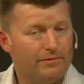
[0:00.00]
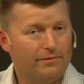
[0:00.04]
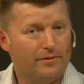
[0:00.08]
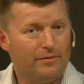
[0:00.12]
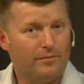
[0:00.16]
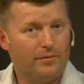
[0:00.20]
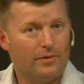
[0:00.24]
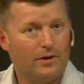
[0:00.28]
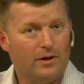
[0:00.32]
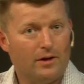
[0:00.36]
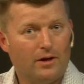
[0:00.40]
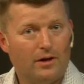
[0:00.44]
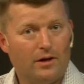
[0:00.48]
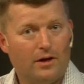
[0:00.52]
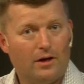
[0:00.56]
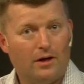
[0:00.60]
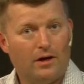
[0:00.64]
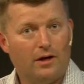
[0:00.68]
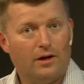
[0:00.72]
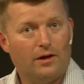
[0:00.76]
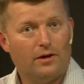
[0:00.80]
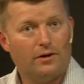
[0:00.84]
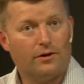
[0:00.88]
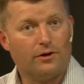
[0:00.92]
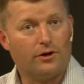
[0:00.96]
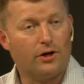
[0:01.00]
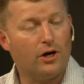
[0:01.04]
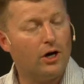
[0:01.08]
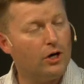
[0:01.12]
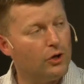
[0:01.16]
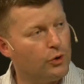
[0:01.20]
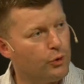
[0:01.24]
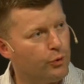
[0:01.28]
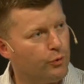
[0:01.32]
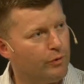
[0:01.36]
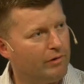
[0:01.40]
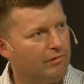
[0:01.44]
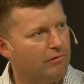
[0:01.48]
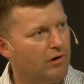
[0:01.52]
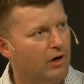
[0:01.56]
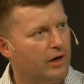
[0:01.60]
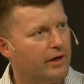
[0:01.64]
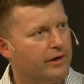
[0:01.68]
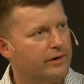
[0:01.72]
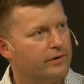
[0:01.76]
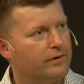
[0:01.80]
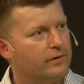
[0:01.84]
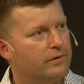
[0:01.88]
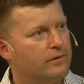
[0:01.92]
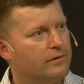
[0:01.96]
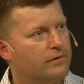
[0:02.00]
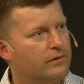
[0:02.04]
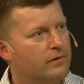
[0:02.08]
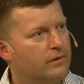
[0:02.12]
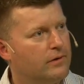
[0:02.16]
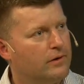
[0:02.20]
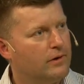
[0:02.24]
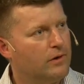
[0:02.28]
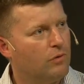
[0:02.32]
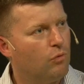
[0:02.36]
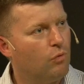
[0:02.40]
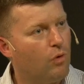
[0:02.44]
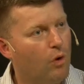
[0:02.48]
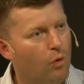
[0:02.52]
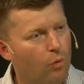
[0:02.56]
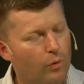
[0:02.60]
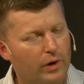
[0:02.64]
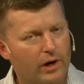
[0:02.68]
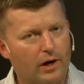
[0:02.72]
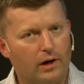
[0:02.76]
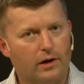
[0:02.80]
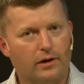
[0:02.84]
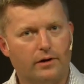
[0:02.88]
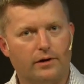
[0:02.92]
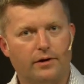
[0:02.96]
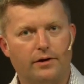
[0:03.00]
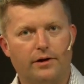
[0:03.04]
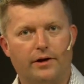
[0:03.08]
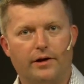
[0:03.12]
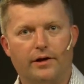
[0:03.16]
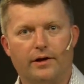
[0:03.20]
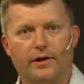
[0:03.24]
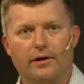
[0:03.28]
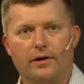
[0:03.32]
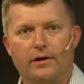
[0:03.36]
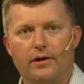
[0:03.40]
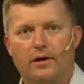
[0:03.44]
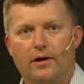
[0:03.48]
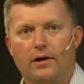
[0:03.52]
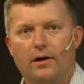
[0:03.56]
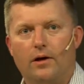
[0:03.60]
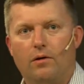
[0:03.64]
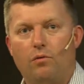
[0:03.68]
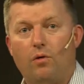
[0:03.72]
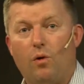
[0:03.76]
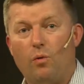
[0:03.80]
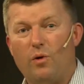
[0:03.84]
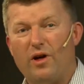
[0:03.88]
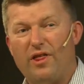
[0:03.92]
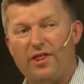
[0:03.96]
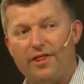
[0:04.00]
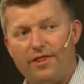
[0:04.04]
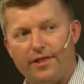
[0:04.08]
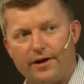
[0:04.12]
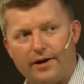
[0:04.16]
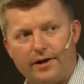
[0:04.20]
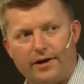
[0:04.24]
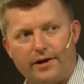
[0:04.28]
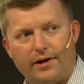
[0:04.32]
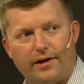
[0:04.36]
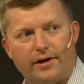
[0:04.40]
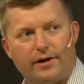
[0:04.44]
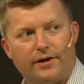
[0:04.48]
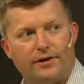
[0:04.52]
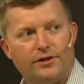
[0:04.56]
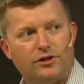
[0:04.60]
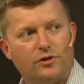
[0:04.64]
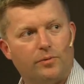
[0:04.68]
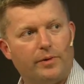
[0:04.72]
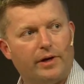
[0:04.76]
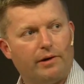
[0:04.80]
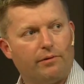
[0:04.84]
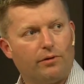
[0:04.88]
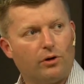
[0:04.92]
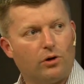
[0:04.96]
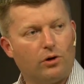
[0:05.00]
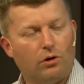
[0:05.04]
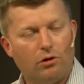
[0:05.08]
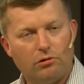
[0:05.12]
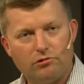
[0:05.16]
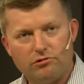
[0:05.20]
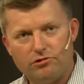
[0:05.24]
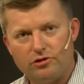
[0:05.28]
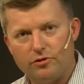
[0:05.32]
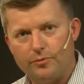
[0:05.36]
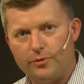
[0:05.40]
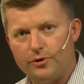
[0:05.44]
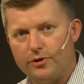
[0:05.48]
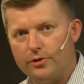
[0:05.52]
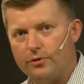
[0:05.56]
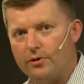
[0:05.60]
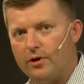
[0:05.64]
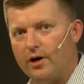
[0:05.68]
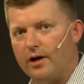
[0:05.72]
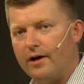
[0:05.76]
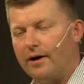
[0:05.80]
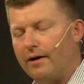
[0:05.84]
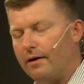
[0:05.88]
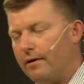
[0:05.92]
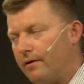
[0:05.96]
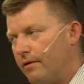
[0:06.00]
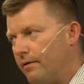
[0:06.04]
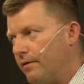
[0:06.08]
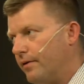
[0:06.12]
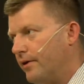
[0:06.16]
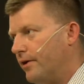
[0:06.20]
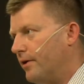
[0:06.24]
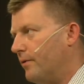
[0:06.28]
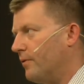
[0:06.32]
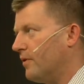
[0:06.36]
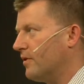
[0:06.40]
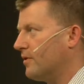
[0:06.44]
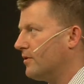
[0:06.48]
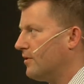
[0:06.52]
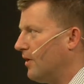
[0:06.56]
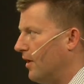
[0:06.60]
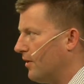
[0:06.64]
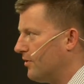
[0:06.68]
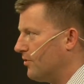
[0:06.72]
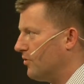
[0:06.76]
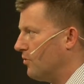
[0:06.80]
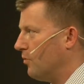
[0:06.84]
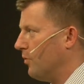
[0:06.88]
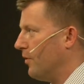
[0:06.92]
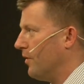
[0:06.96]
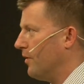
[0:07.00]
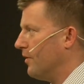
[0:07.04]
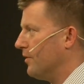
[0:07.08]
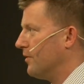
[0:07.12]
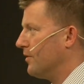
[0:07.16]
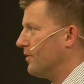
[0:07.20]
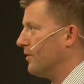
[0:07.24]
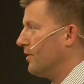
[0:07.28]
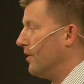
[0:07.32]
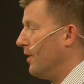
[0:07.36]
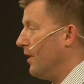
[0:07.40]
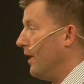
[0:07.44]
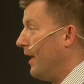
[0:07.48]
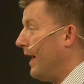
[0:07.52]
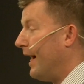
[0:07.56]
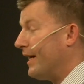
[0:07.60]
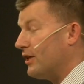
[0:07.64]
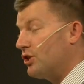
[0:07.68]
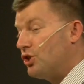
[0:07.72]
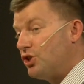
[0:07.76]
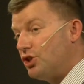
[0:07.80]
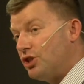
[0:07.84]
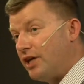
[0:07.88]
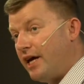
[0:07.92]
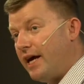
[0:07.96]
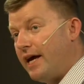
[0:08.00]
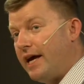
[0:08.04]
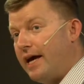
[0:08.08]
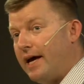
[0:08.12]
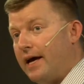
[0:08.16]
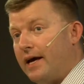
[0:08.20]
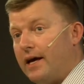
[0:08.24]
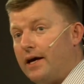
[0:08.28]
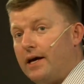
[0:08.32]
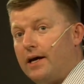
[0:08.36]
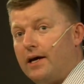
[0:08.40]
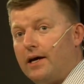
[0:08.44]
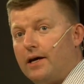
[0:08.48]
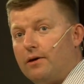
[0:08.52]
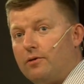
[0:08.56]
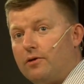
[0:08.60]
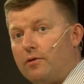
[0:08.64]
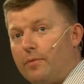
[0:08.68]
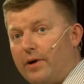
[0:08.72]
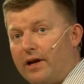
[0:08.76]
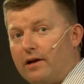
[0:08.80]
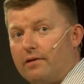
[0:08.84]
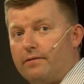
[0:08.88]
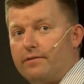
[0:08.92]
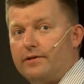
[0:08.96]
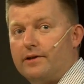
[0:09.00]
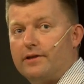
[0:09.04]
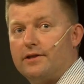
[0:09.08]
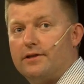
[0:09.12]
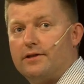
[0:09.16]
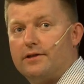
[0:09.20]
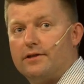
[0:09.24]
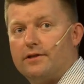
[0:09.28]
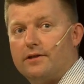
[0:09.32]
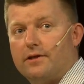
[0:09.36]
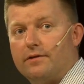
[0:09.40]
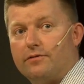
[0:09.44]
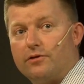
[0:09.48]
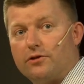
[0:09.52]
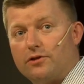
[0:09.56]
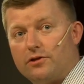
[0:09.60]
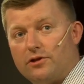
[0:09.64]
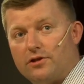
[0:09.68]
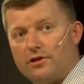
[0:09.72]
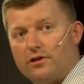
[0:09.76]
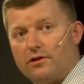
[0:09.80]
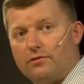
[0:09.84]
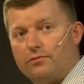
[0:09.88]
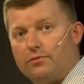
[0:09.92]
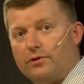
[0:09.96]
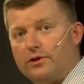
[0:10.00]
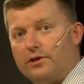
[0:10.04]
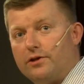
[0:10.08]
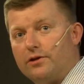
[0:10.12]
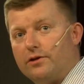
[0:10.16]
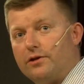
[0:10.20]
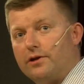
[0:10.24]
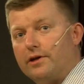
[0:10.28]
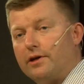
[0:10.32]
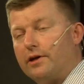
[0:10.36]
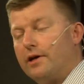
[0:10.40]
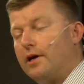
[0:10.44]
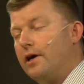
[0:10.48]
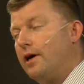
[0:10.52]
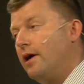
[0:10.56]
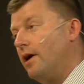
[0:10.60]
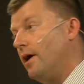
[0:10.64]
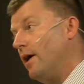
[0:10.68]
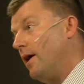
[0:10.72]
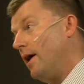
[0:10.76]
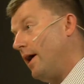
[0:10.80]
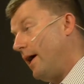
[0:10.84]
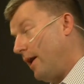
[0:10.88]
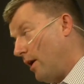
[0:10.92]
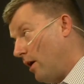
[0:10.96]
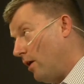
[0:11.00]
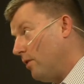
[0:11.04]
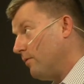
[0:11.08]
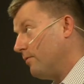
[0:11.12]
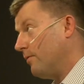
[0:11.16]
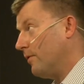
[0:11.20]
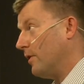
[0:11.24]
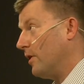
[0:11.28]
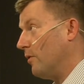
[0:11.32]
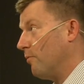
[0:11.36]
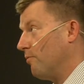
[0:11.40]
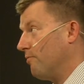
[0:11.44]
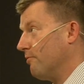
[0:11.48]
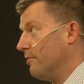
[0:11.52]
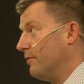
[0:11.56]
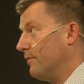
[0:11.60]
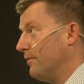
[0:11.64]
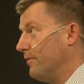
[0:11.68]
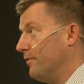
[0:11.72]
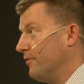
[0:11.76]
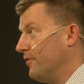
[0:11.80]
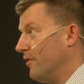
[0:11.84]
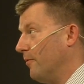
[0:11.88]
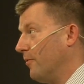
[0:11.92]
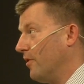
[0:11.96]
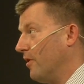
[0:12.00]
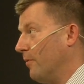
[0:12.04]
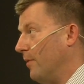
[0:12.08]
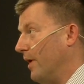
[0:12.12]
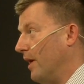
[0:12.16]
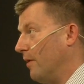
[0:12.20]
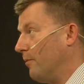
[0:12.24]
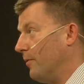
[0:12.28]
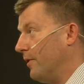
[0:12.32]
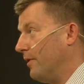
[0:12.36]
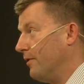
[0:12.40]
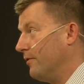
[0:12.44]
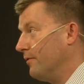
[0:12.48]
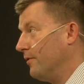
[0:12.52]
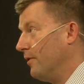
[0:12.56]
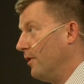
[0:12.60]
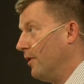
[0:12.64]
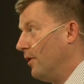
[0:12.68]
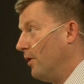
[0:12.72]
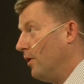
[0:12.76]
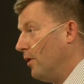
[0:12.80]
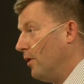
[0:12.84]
from the code we write, what we're learning, what we're thinking. You should be able to contribute and argue and tussle with us and share the benefits of the good stuff we're doing and hopefully improve some of the bad bits.